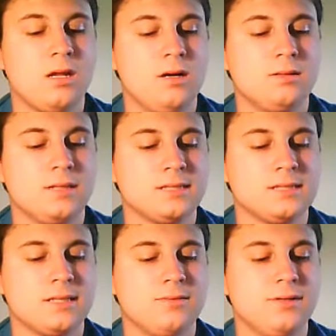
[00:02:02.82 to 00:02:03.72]
hold on a
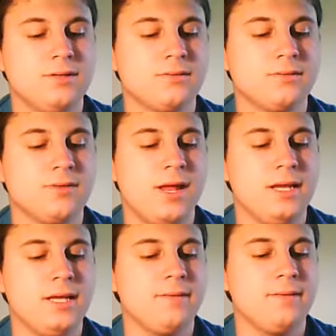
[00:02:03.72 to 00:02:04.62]
second when you're
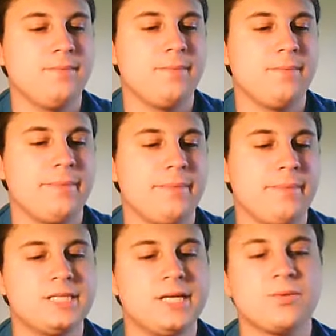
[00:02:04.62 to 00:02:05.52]
ready.
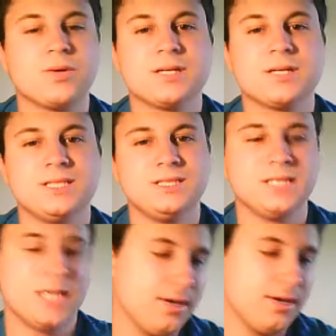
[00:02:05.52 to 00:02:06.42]
She's at work, and she's
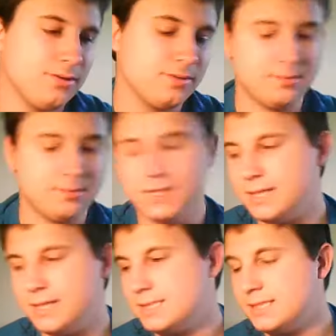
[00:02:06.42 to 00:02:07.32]
like, I don't know when I'll be done.
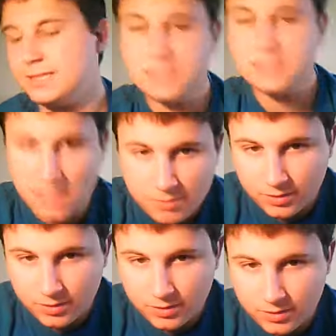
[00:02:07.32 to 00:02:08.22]
I said, just tell me when
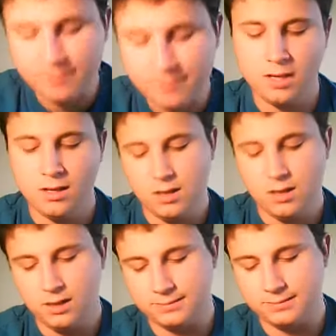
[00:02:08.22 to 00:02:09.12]
you're ready.
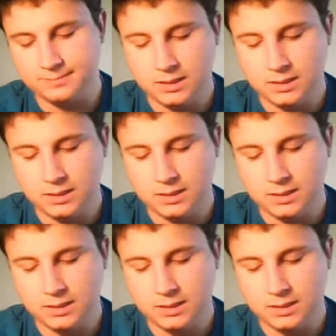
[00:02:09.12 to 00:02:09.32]
Um,